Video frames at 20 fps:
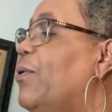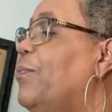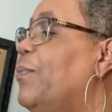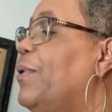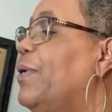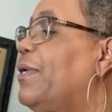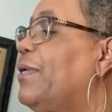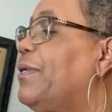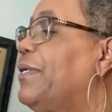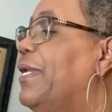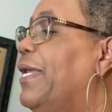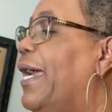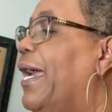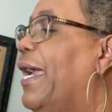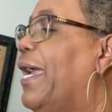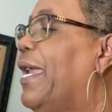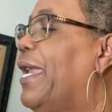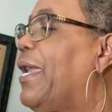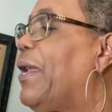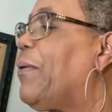middle
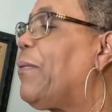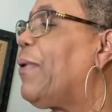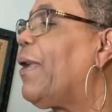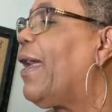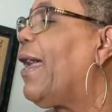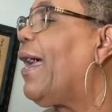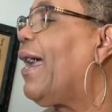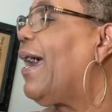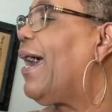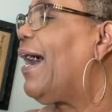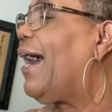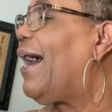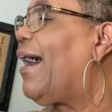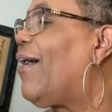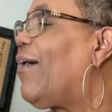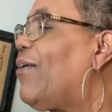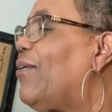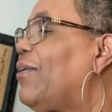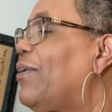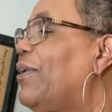name.
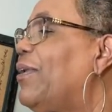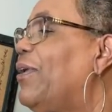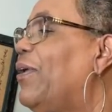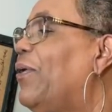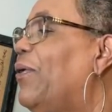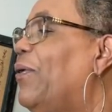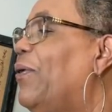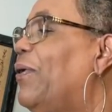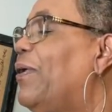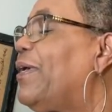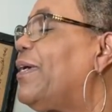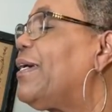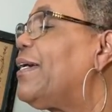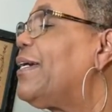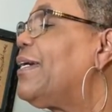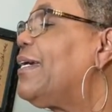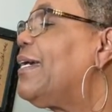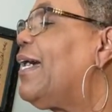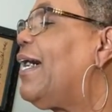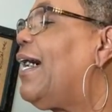Oh, Lord.
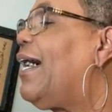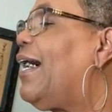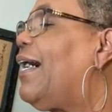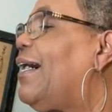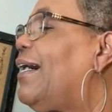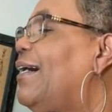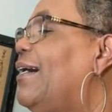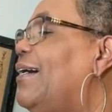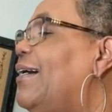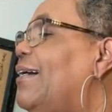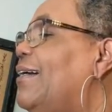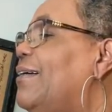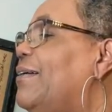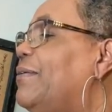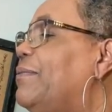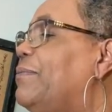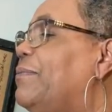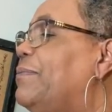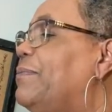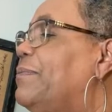
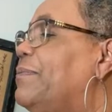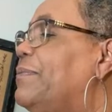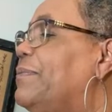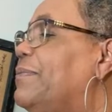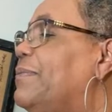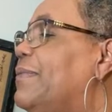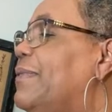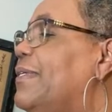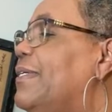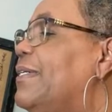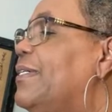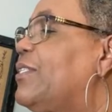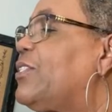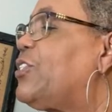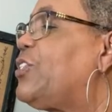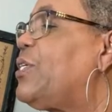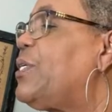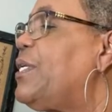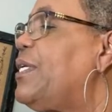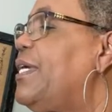Um,
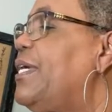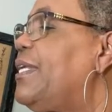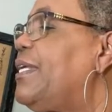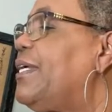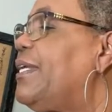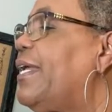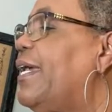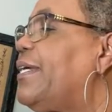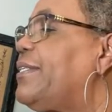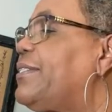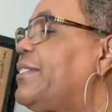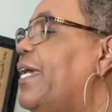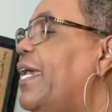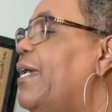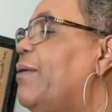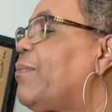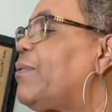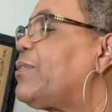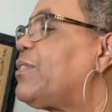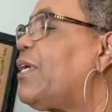she needed a
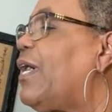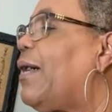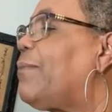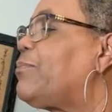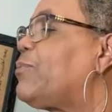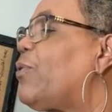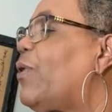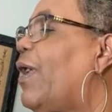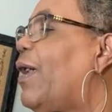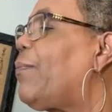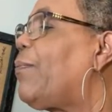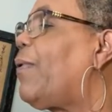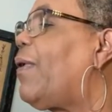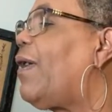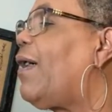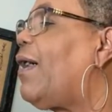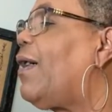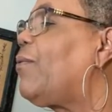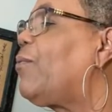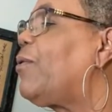tabletop
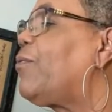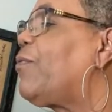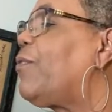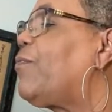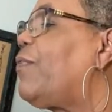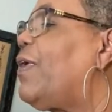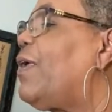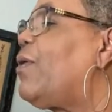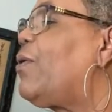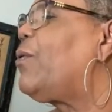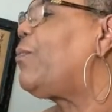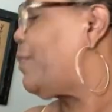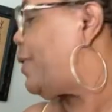tripod with a phone